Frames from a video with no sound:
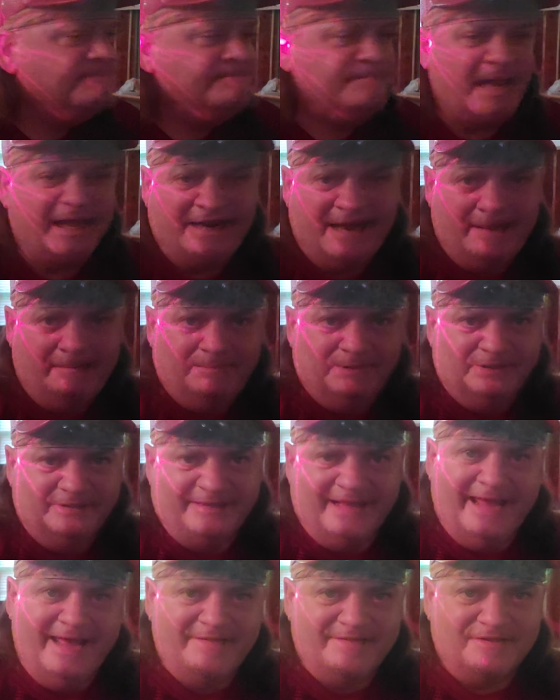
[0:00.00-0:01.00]
that book,
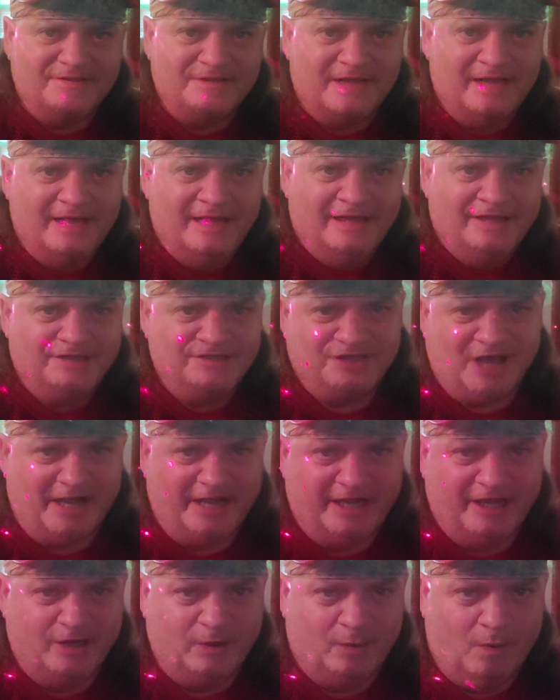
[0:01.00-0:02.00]
yeah, The
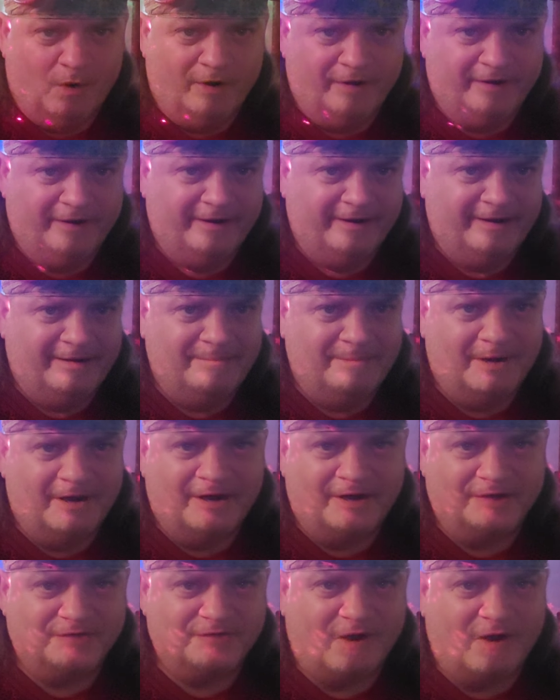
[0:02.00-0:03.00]
Psychic Warrior,
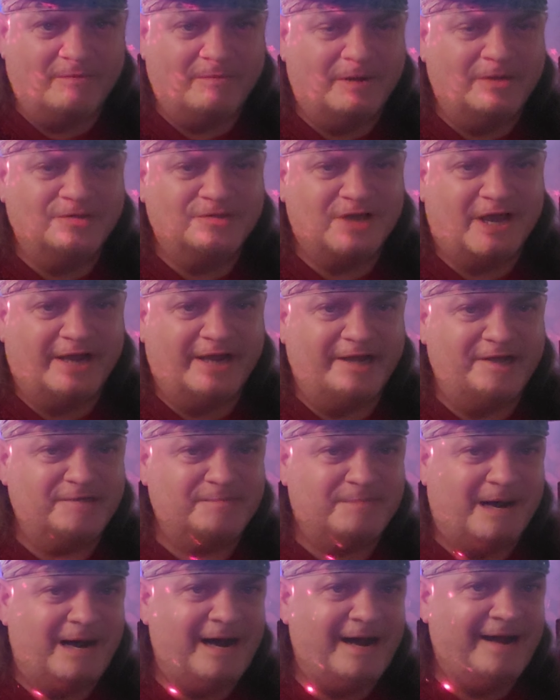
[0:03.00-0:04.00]
America's Foremost Psychic
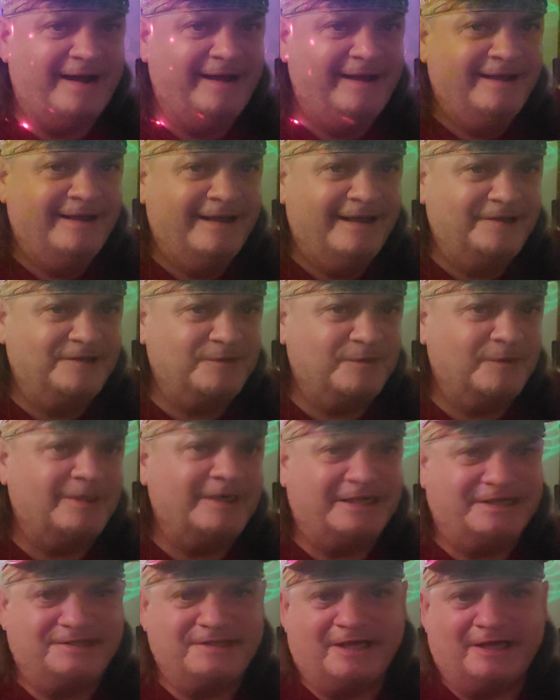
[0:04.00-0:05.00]
Spy. It's
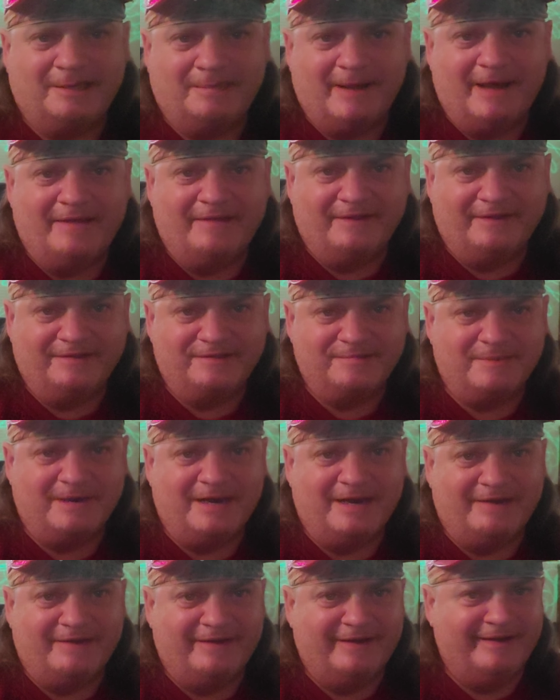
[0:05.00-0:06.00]
really a telepathic
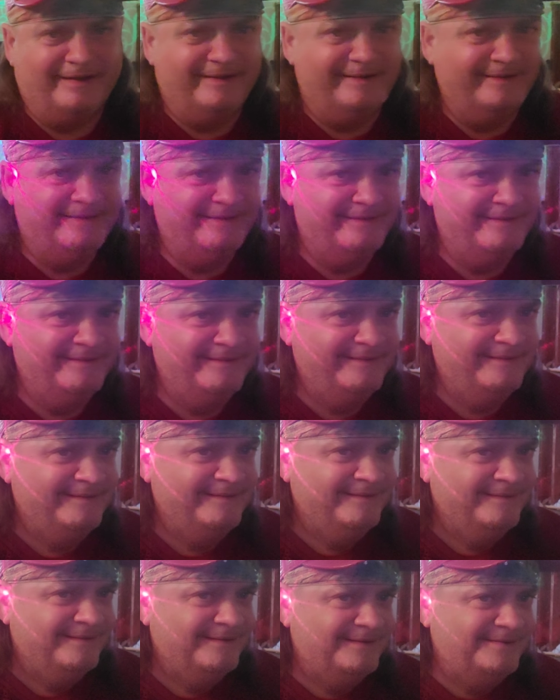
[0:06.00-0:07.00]
spy, right?
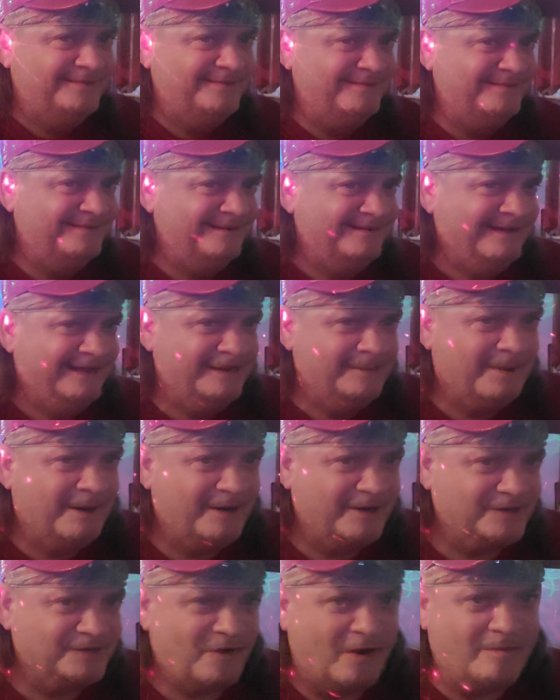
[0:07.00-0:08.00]
And
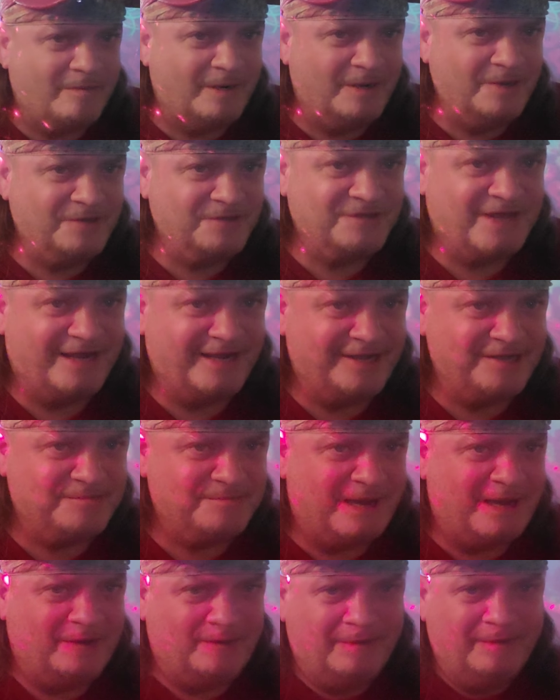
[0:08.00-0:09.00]
America's Foremost Psychic
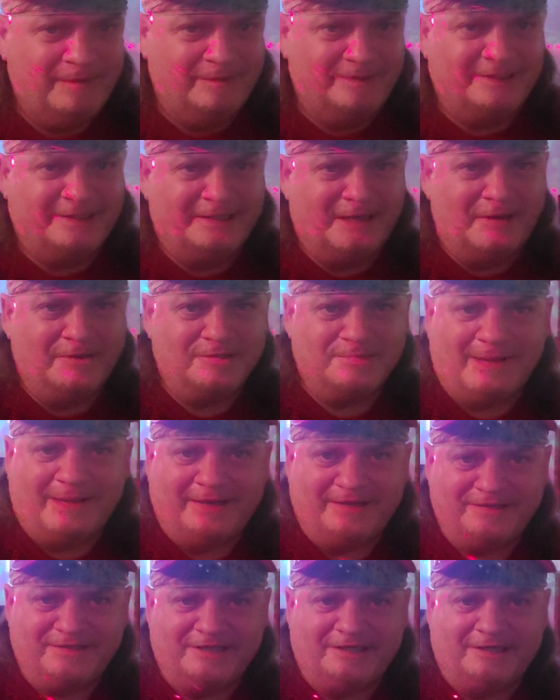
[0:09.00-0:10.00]
Spy. We really know it's
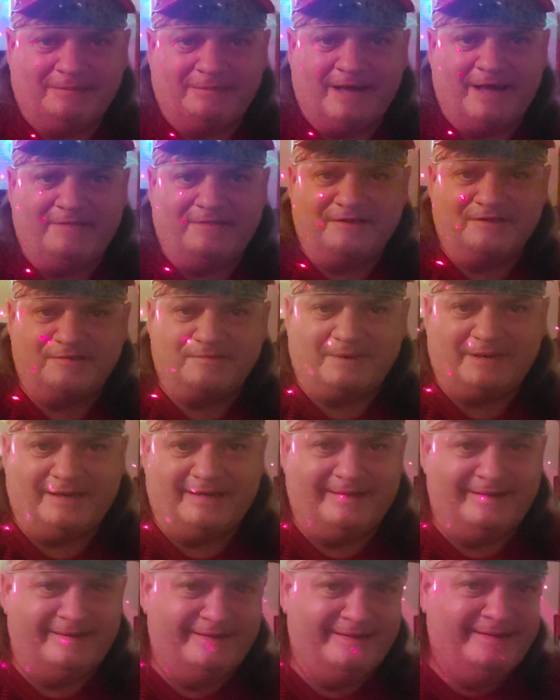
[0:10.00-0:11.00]
about a telepathic
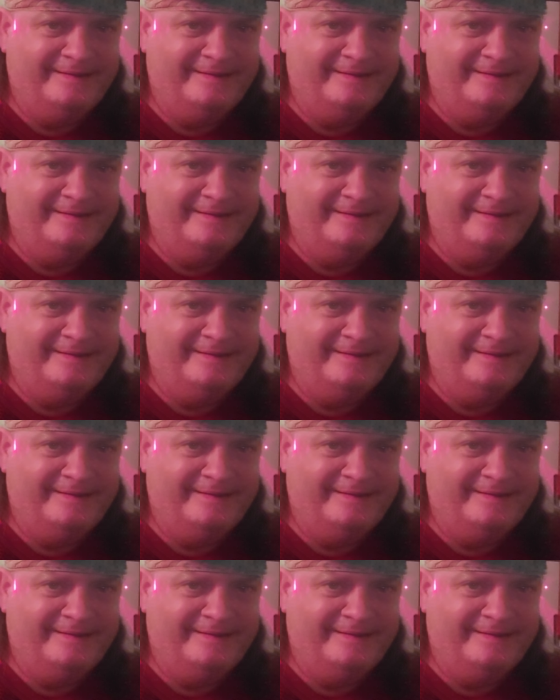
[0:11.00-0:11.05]
spy.